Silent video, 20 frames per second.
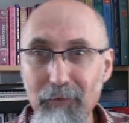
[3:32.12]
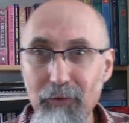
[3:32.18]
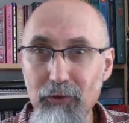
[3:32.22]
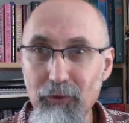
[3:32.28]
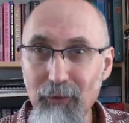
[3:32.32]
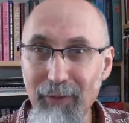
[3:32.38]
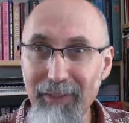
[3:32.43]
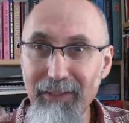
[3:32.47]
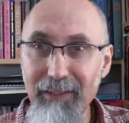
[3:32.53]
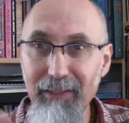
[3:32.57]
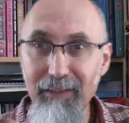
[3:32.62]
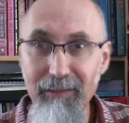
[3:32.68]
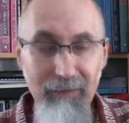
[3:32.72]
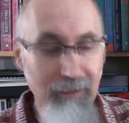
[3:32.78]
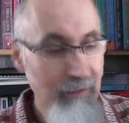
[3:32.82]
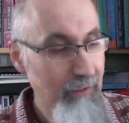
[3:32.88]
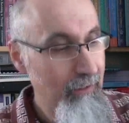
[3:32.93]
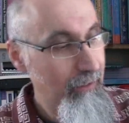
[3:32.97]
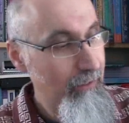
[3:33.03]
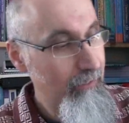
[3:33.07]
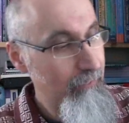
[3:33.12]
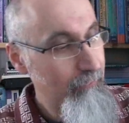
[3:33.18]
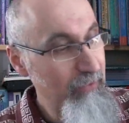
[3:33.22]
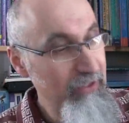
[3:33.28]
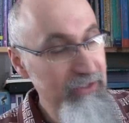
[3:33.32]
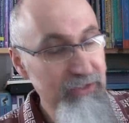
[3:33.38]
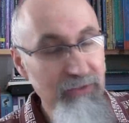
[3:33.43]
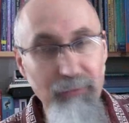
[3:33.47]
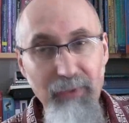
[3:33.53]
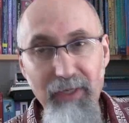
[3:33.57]
training,
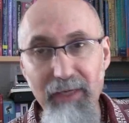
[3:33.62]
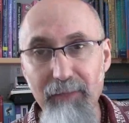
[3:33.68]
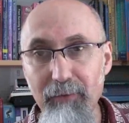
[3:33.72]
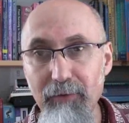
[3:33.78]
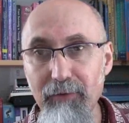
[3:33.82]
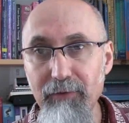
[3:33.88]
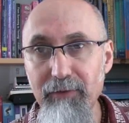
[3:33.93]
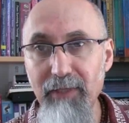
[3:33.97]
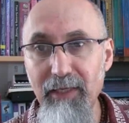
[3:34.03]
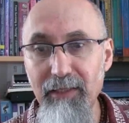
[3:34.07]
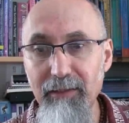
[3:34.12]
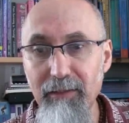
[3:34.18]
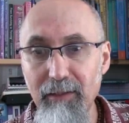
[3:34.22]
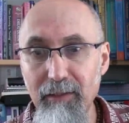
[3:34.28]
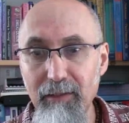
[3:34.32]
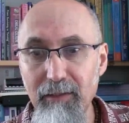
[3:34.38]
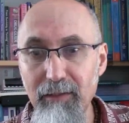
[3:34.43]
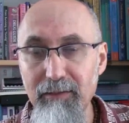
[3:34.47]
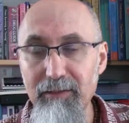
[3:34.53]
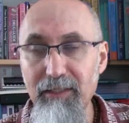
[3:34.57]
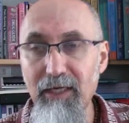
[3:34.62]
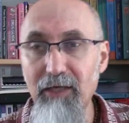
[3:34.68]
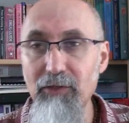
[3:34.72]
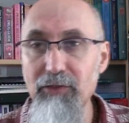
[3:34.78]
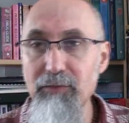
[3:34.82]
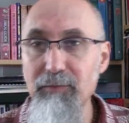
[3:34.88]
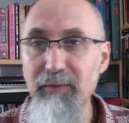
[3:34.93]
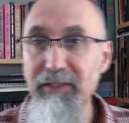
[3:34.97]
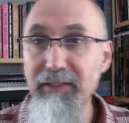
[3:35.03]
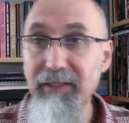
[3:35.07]
piece of paper that
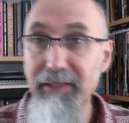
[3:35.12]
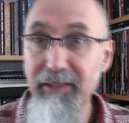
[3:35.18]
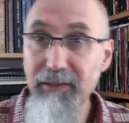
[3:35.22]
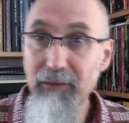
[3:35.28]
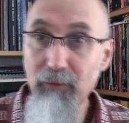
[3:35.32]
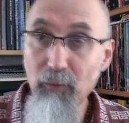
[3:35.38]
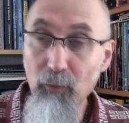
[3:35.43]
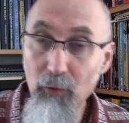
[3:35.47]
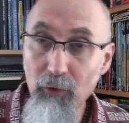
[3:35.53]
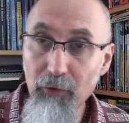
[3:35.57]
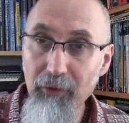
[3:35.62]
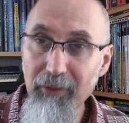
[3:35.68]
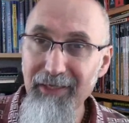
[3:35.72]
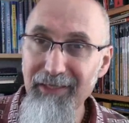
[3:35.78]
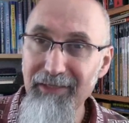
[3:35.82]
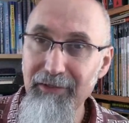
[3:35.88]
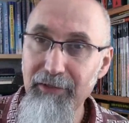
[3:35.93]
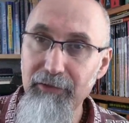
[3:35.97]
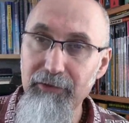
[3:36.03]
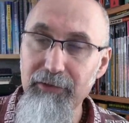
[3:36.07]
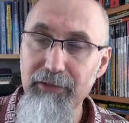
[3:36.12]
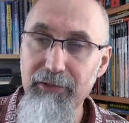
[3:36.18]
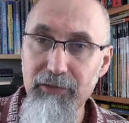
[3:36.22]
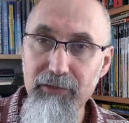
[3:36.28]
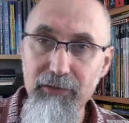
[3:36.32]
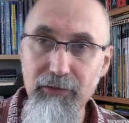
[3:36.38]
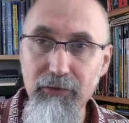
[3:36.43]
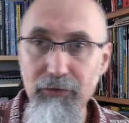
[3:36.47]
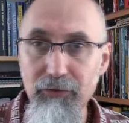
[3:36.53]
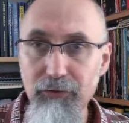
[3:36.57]
tells me that I can work in their
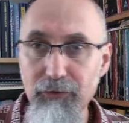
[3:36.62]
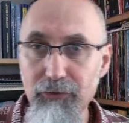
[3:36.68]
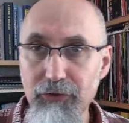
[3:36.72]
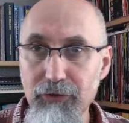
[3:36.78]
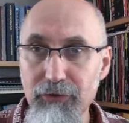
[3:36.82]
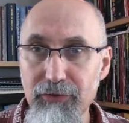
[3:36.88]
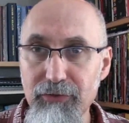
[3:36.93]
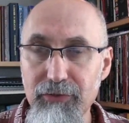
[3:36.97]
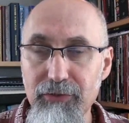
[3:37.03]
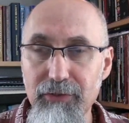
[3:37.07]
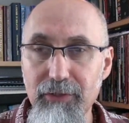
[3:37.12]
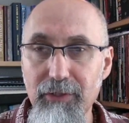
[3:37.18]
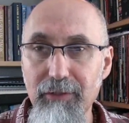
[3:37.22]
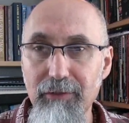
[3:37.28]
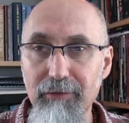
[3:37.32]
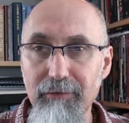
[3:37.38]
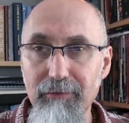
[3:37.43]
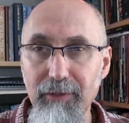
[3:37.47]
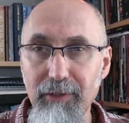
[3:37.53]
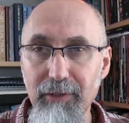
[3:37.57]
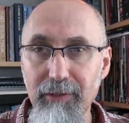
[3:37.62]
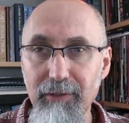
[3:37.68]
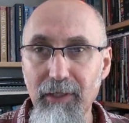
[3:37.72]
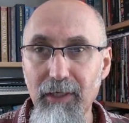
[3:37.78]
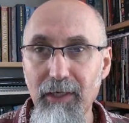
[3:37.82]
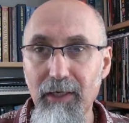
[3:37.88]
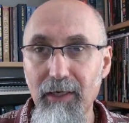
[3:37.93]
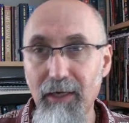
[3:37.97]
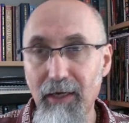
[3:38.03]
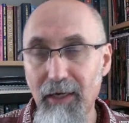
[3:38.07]
institutions, right?
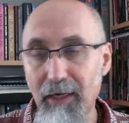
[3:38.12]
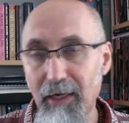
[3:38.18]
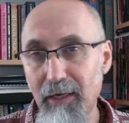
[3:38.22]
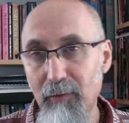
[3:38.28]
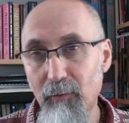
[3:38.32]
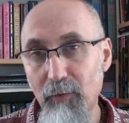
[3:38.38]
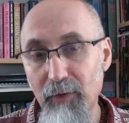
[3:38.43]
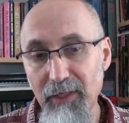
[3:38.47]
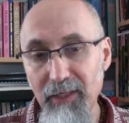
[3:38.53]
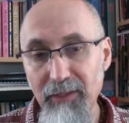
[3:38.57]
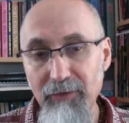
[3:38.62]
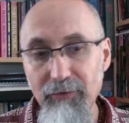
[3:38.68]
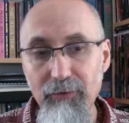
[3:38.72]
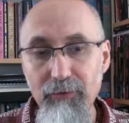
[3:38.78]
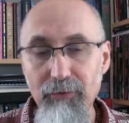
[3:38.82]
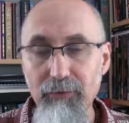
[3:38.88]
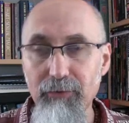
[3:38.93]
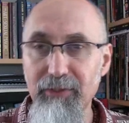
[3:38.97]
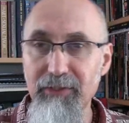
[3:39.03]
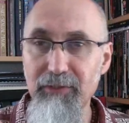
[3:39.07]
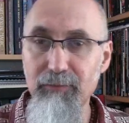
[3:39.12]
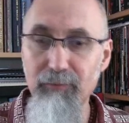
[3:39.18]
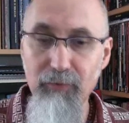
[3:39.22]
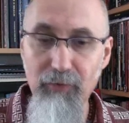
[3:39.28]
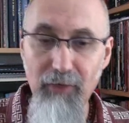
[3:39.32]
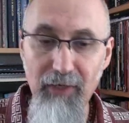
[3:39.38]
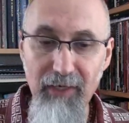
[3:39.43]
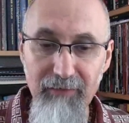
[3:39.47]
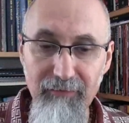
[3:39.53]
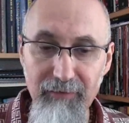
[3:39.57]
What I do is
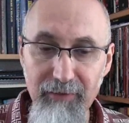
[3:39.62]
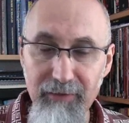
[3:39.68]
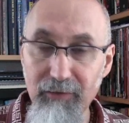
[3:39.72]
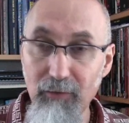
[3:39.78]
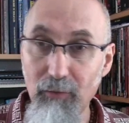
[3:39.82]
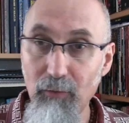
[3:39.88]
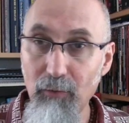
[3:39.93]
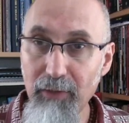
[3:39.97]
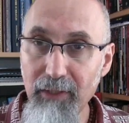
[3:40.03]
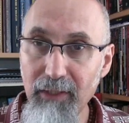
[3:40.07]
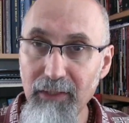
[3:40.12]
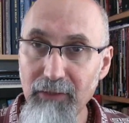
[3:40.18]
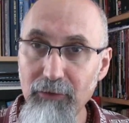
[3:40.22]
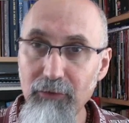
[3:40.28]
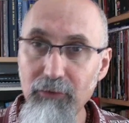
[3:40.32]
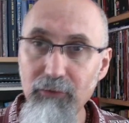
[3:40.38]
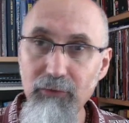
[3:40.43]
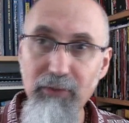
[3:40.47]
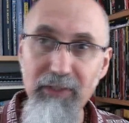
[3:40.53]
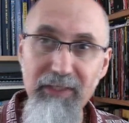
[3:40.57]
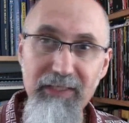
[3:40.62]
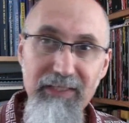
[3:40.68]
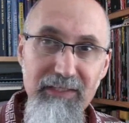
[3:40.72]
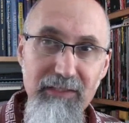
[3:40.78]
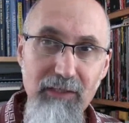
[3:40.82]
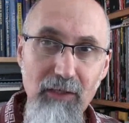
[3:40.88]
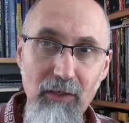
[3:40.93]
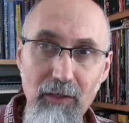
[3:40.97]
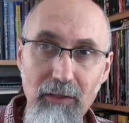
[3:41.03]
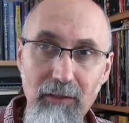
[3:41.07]
private. What I do
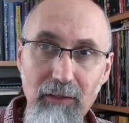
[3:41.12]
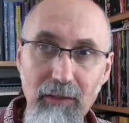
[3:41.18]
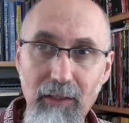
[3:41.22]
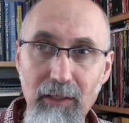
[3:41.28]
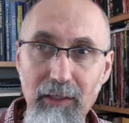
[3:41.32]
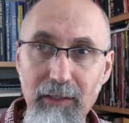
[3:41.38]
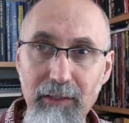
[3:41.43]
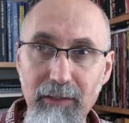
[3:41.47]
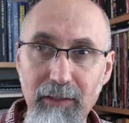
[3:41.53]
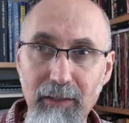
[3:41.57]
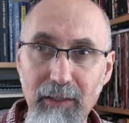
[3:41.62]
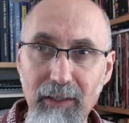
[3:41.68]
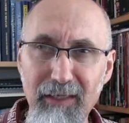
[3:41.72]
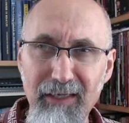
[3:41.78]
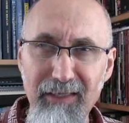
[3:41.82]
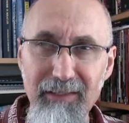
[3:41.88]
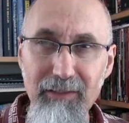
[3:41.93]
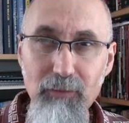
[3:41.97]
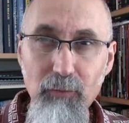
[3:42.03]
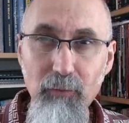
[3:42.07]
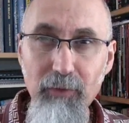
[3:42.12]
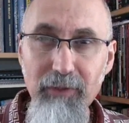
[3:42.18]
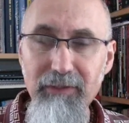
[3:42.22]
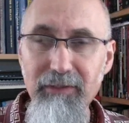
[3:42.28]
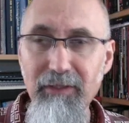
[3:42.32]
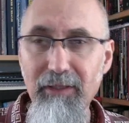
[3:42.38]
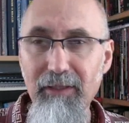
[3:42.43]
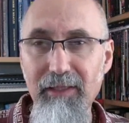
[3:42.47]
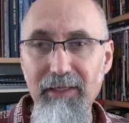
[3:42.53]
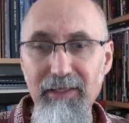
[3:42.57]
is online. And that's one
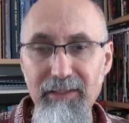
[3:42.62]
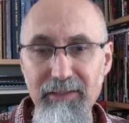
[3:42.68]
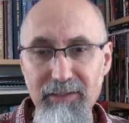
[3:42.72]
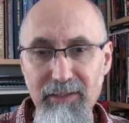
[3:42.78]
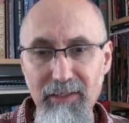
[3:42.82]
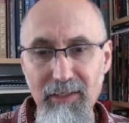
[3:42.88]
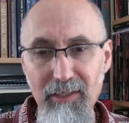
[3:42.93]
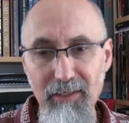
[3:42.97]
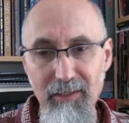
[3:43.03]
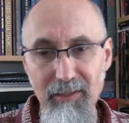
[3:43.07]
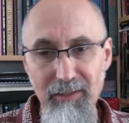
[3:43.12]
of the things